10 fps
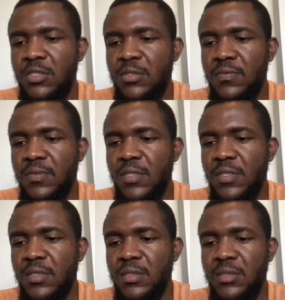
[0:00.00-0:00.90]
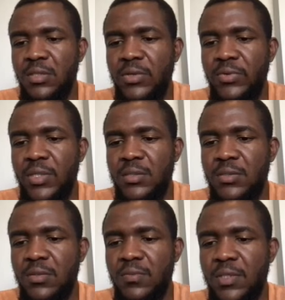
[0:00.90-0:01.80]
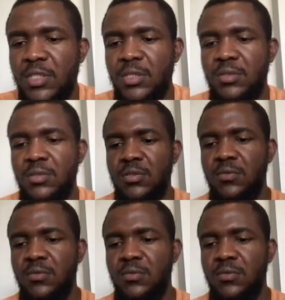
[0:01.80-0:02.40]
file in the direct reflection. So